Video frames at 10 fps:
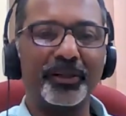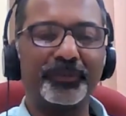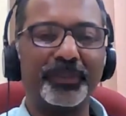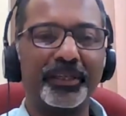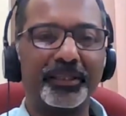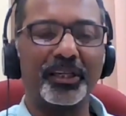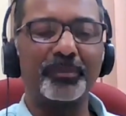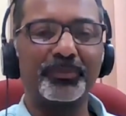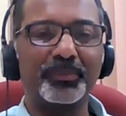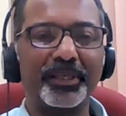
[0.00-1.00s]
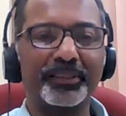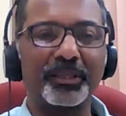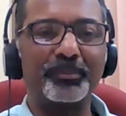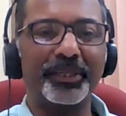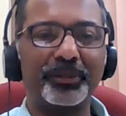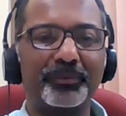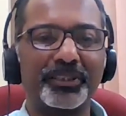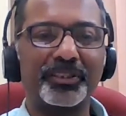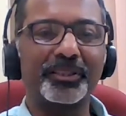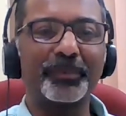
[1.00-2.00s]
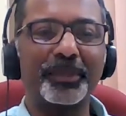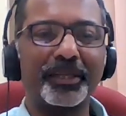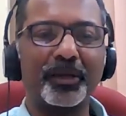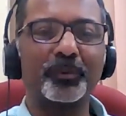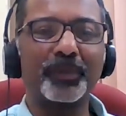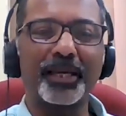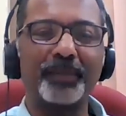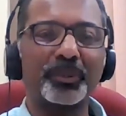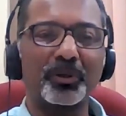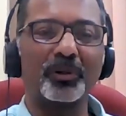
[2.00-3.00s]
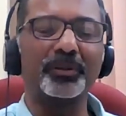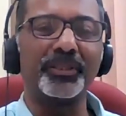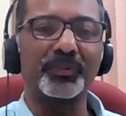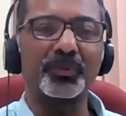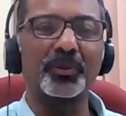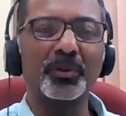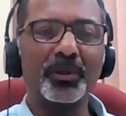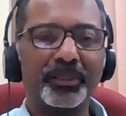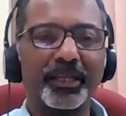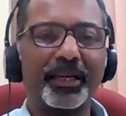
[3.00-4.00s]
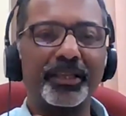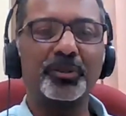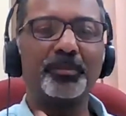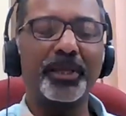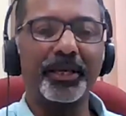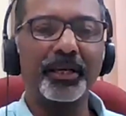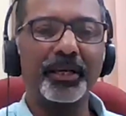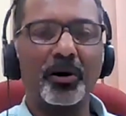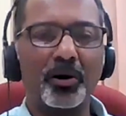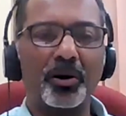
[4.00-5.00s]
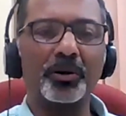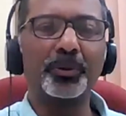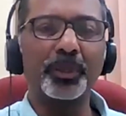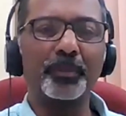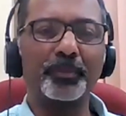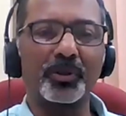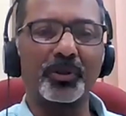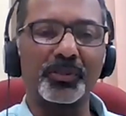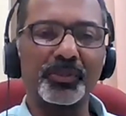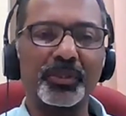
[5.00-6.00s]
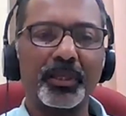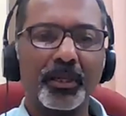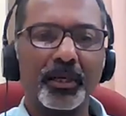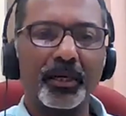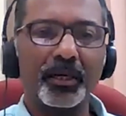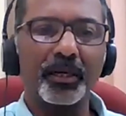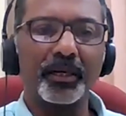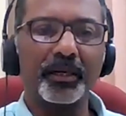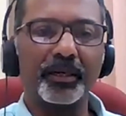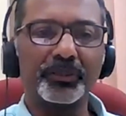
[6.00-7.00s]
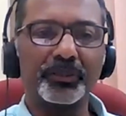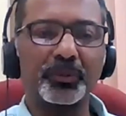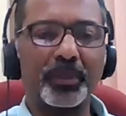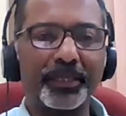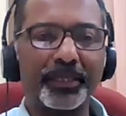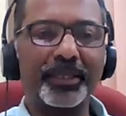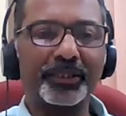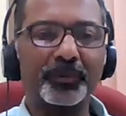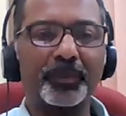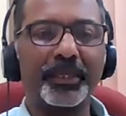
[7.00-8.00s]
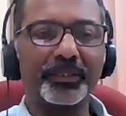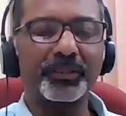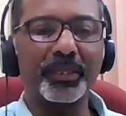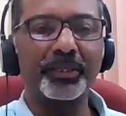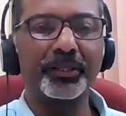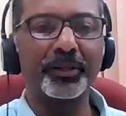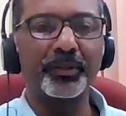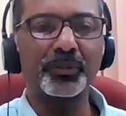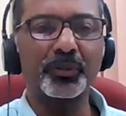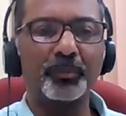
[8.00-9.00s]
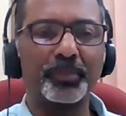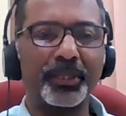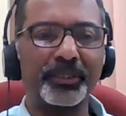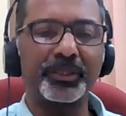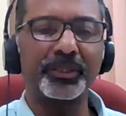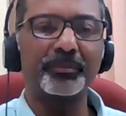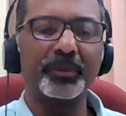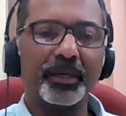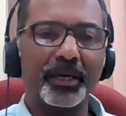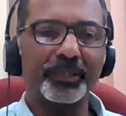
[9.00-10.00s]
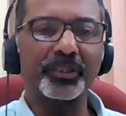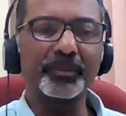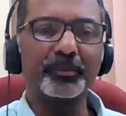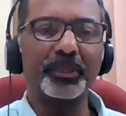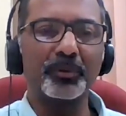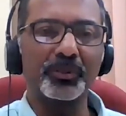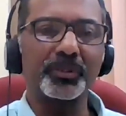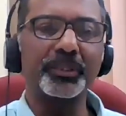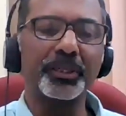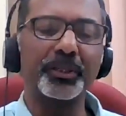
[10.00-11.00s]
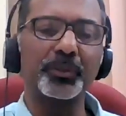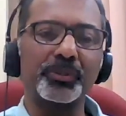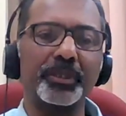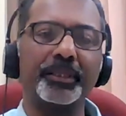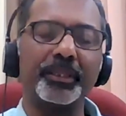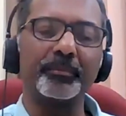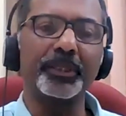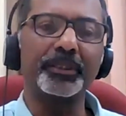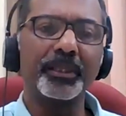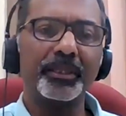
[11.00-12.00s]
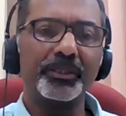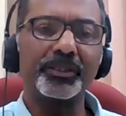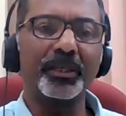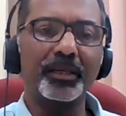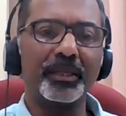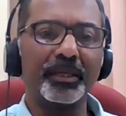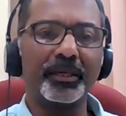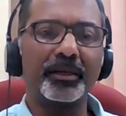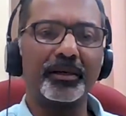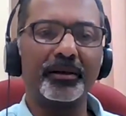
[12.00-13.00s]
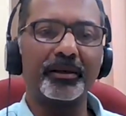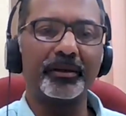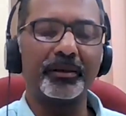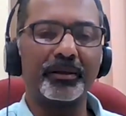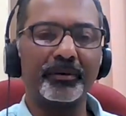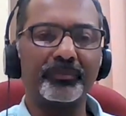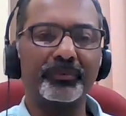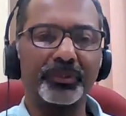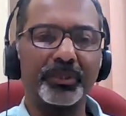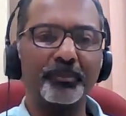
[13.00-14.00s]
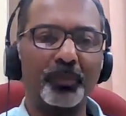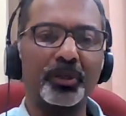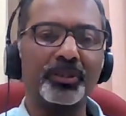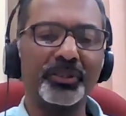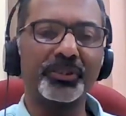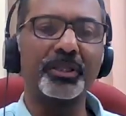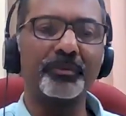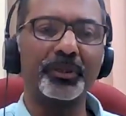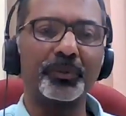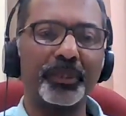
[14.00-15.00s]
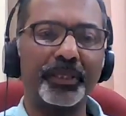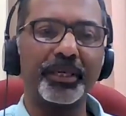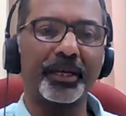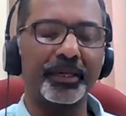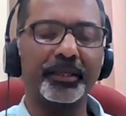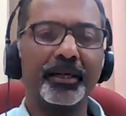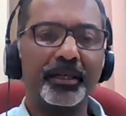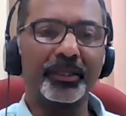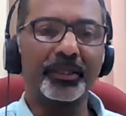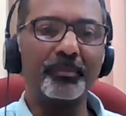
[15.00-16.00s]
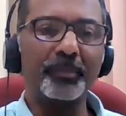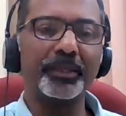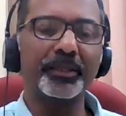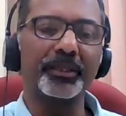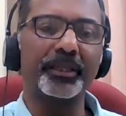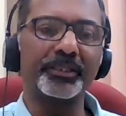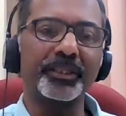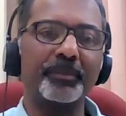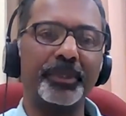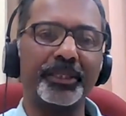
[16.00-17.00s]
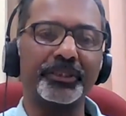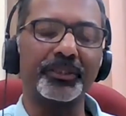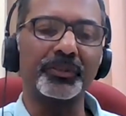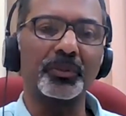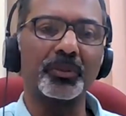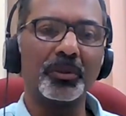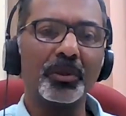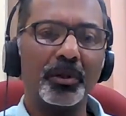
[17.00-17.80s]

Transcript: end of the term, summative assessment cannot capture all this. So there has to be an ongoing process. That's why this continuous comprehensive assessment was introduced, I think. But still, importance is given to the year and term and examinations. So